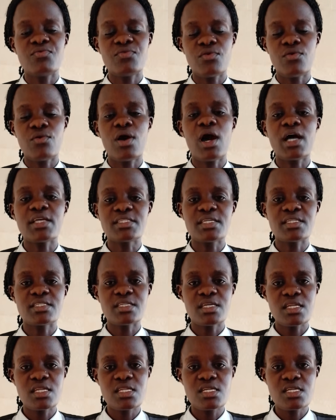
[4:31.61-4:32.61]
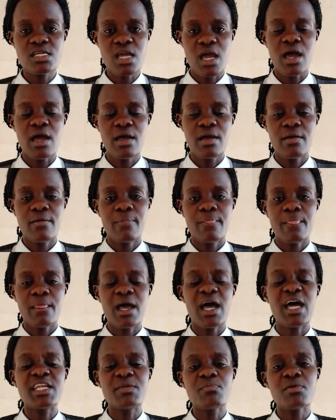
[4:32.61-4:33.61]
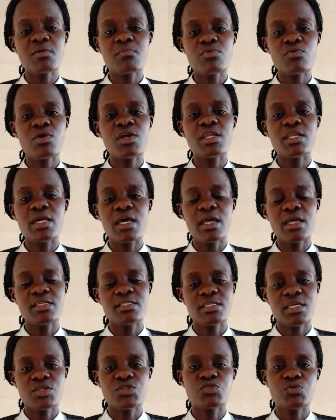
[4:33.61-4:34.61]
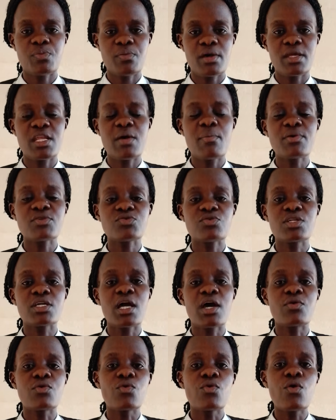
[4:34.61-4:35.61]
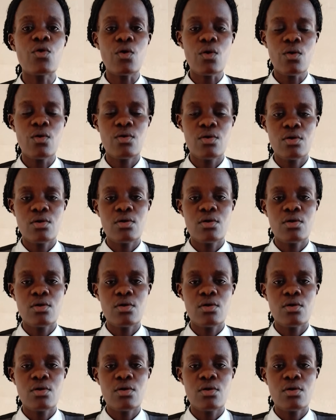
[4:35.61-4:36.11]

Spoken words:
for a certain year, and maybe when the year is expired, the person can go